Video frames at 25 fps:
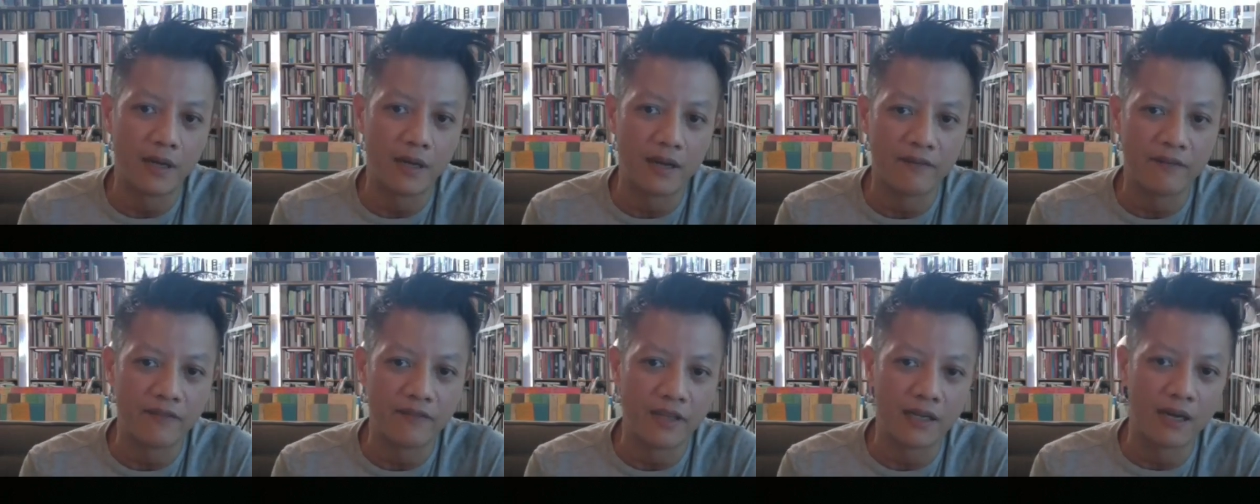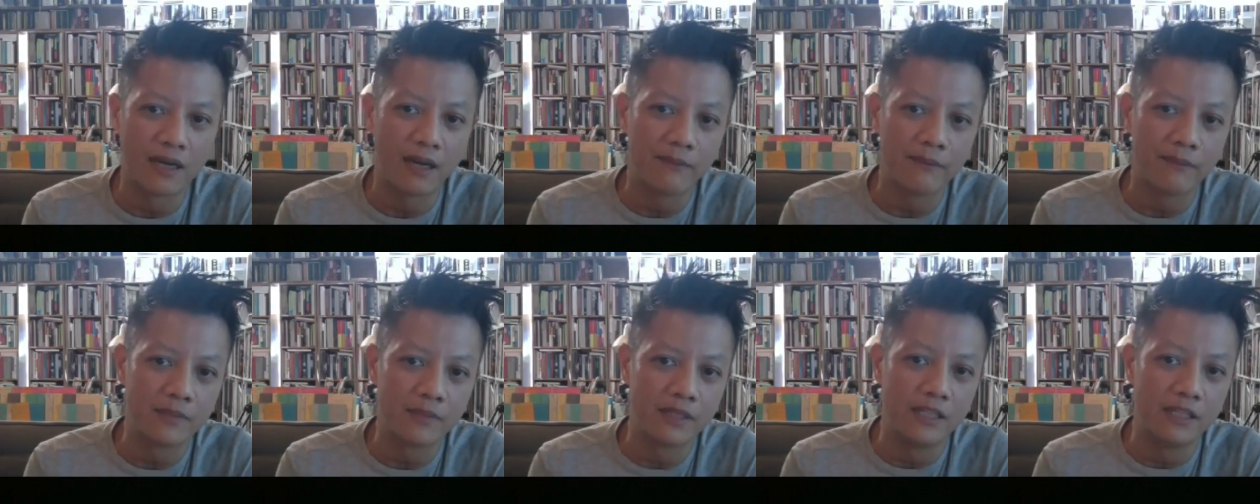Uh,
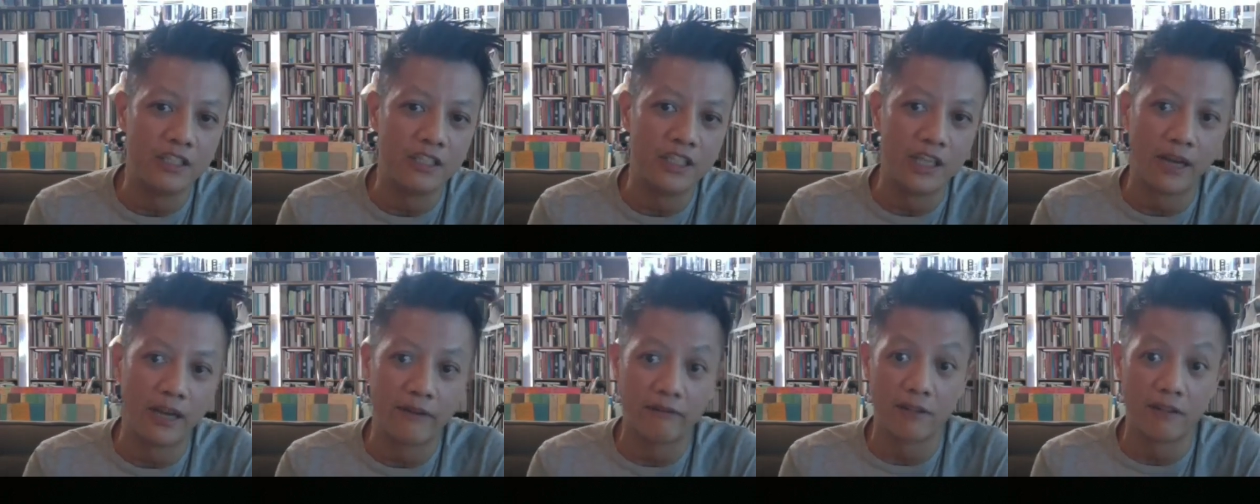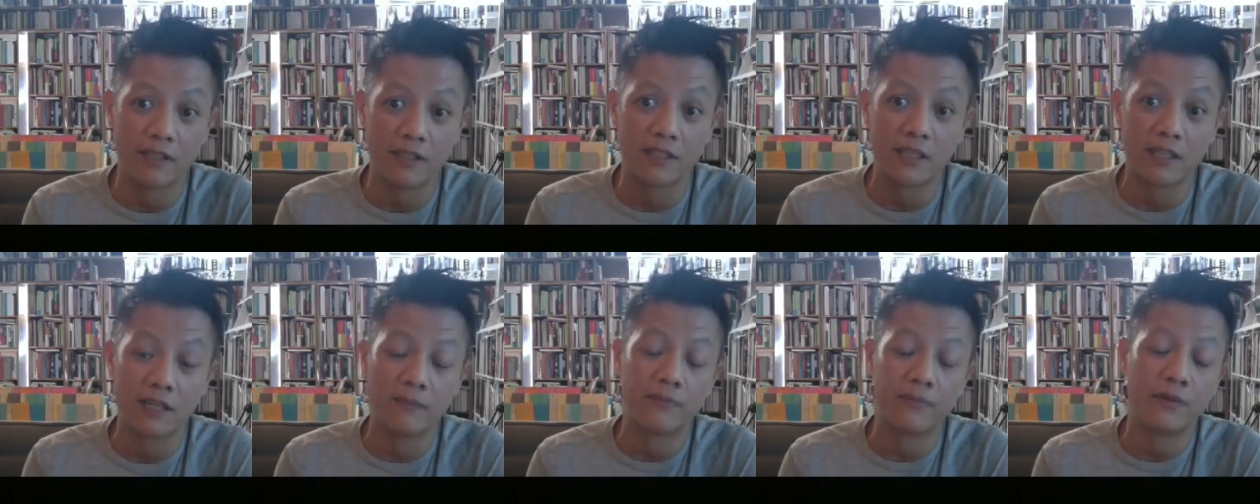Vietnam, in general, has
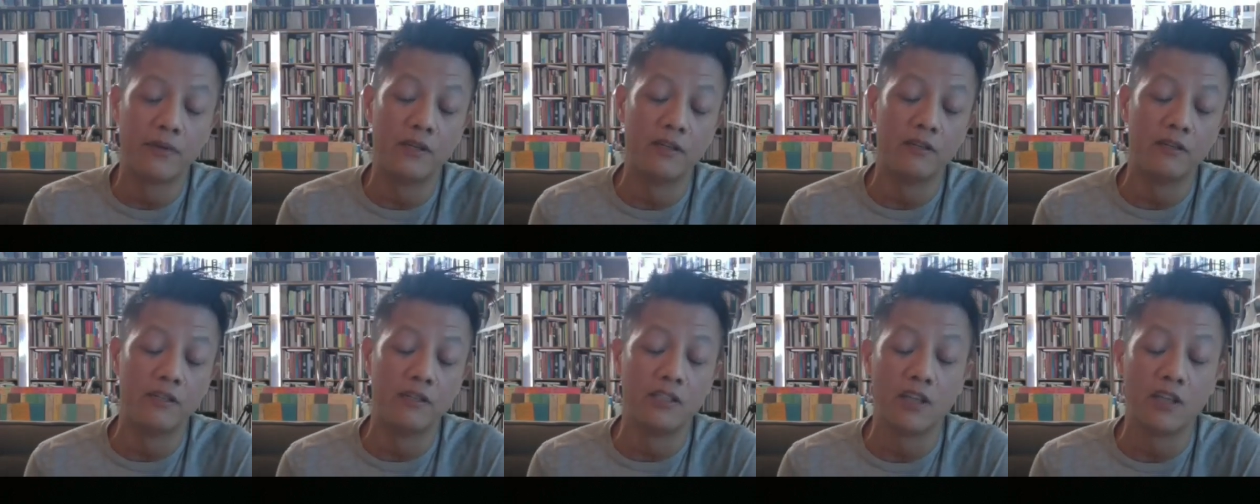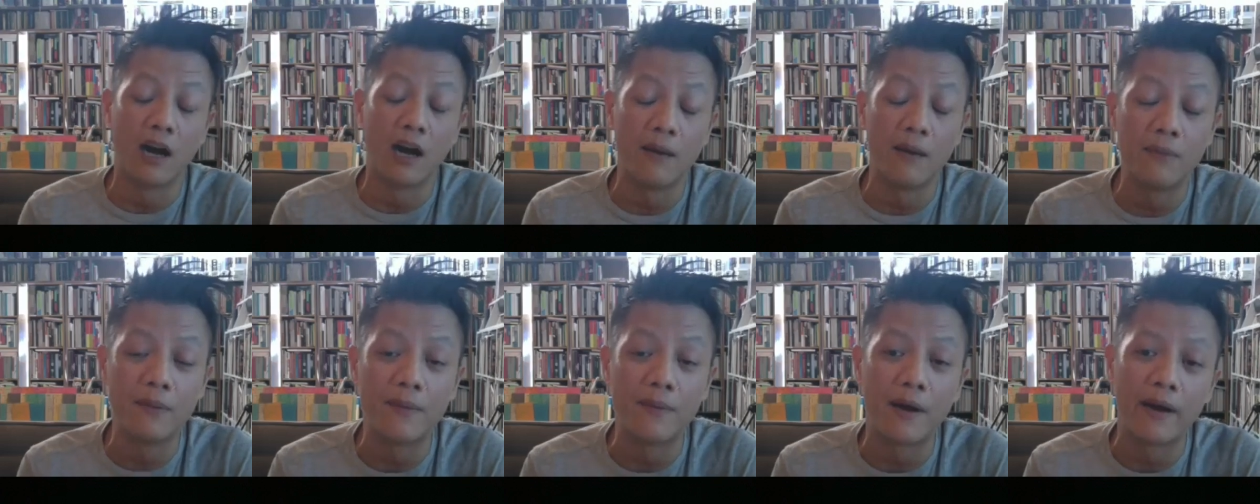done a pretty good
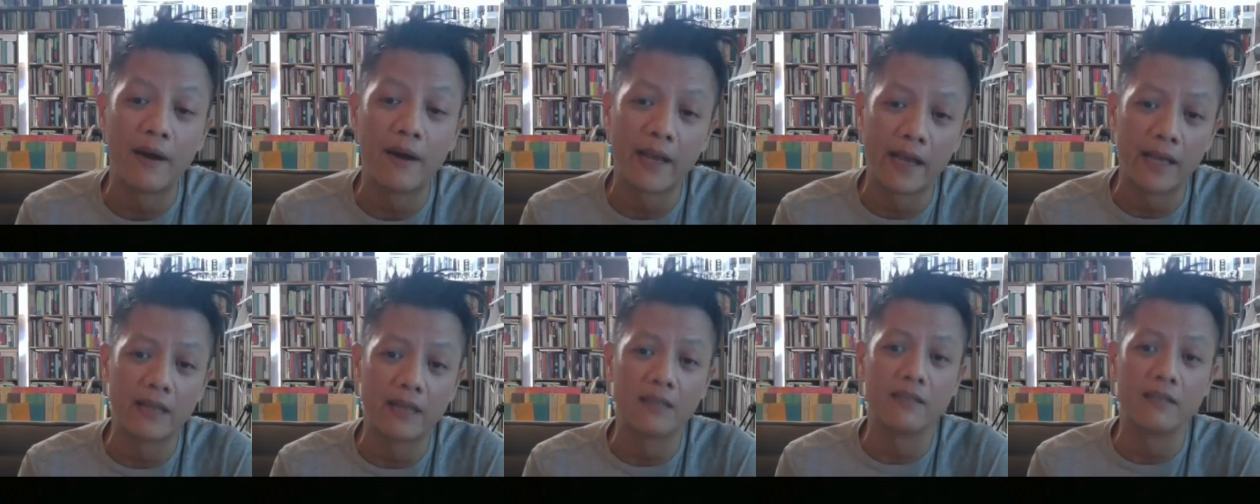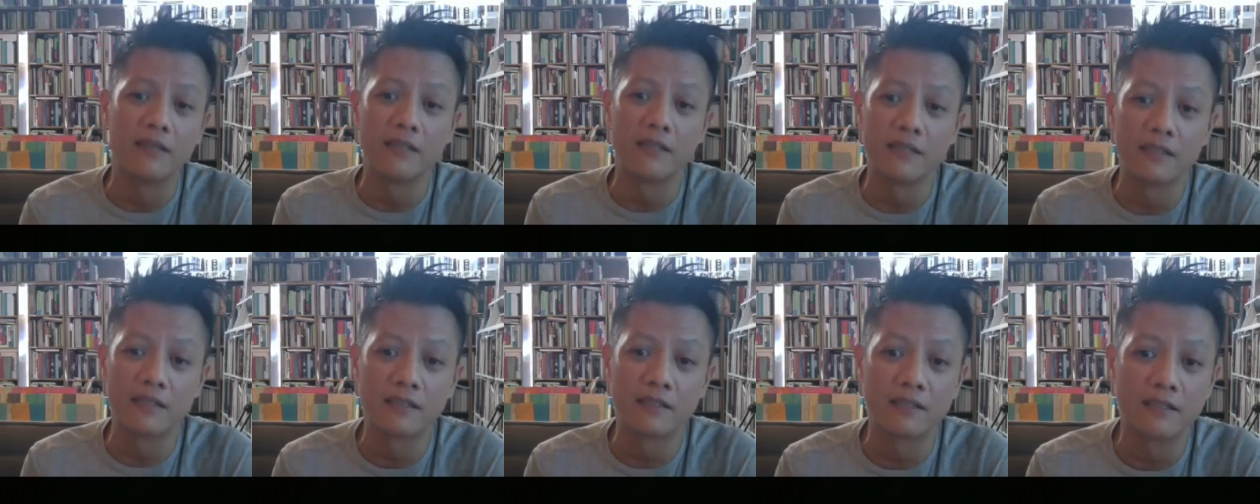job about handling
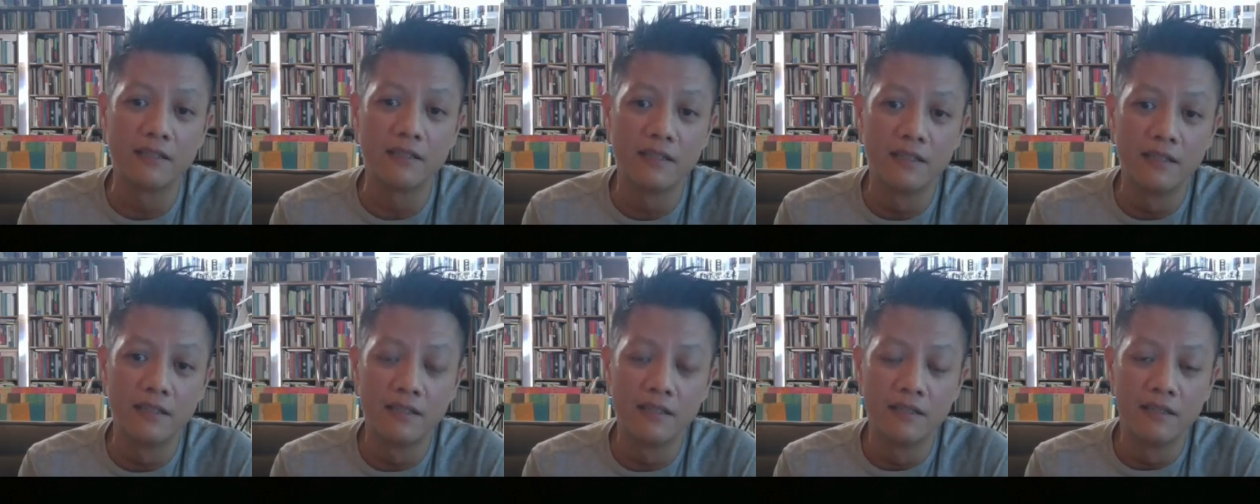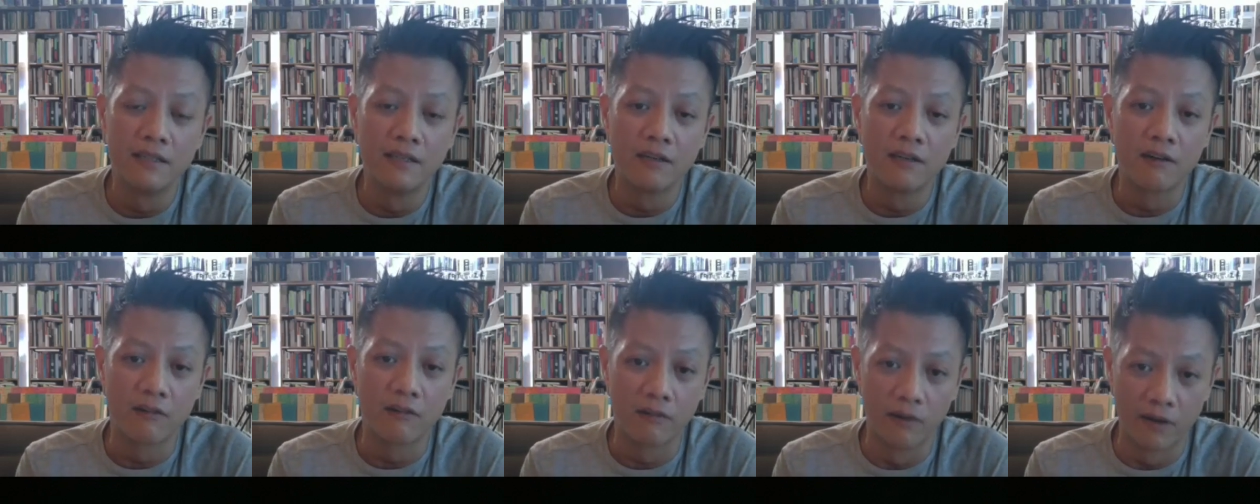this
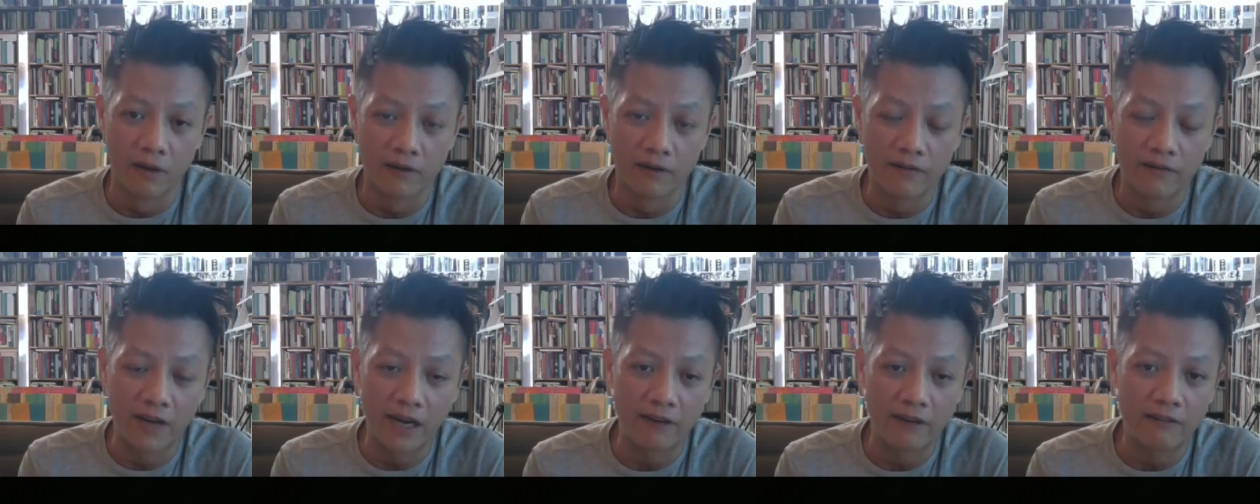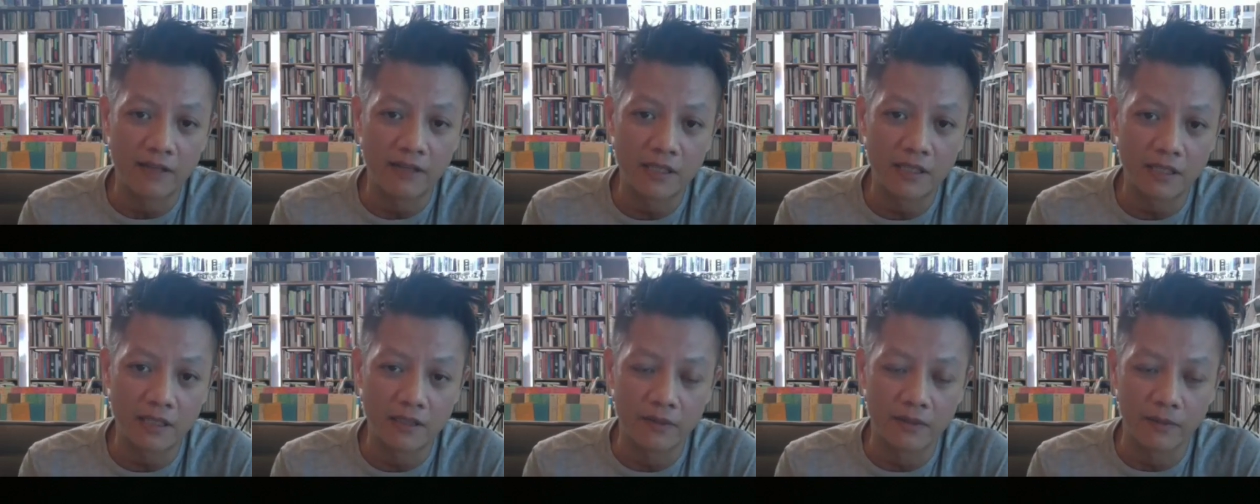
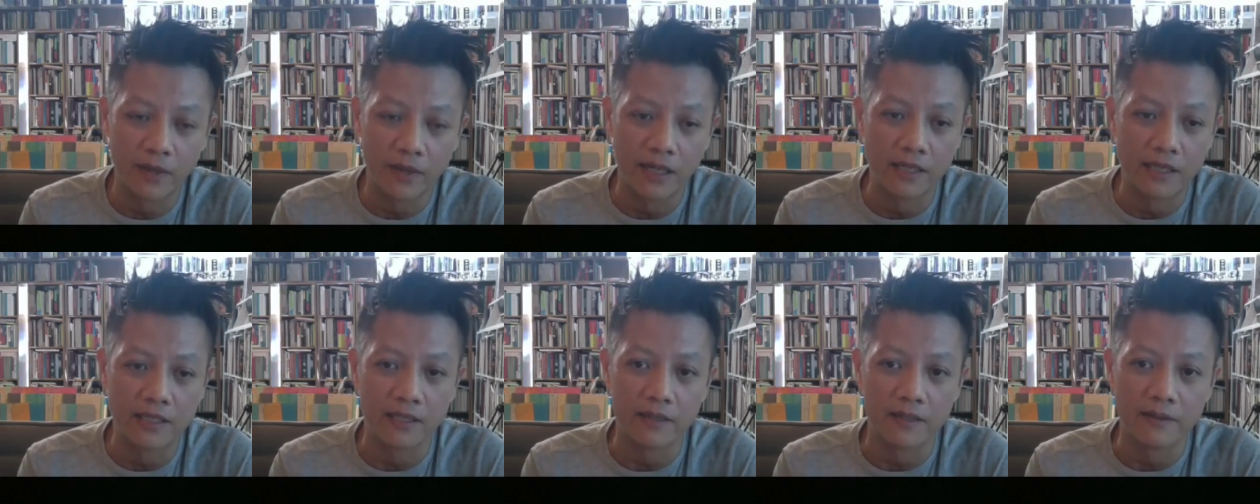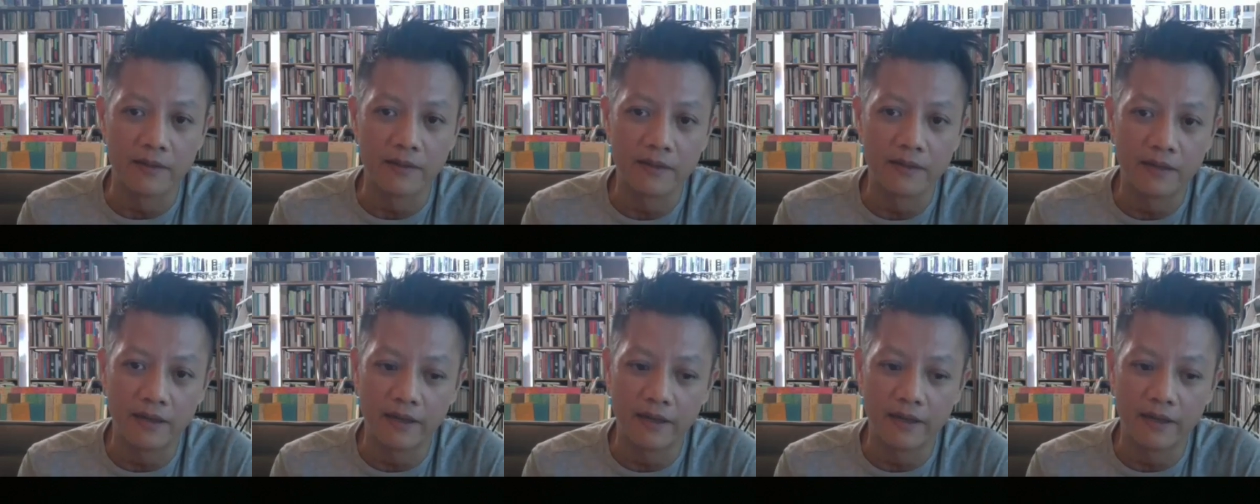coronavirus situation.